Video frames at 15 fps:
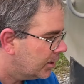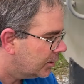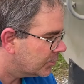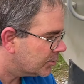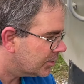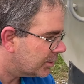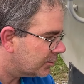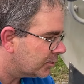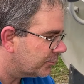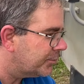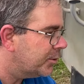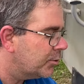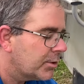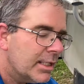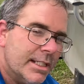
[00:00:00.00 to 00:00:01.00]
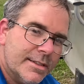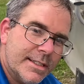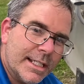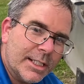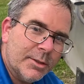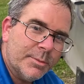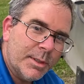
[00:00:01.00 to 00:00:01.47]
So there's a few things
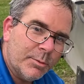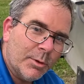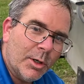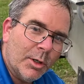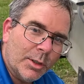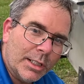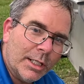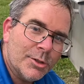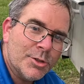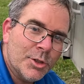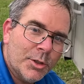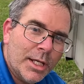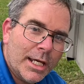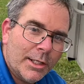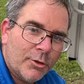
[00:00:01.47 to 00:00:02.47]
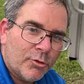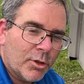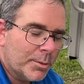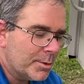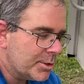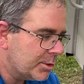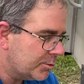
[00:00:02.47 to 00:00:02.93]
that could be wrong, and I'll show you how to
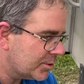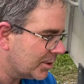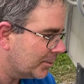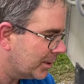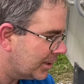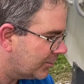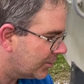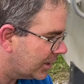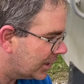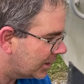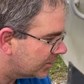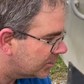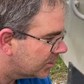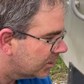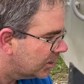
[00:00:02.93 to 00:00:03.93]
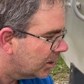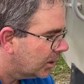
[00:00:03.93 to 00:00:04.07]
troubleshoot some of these things.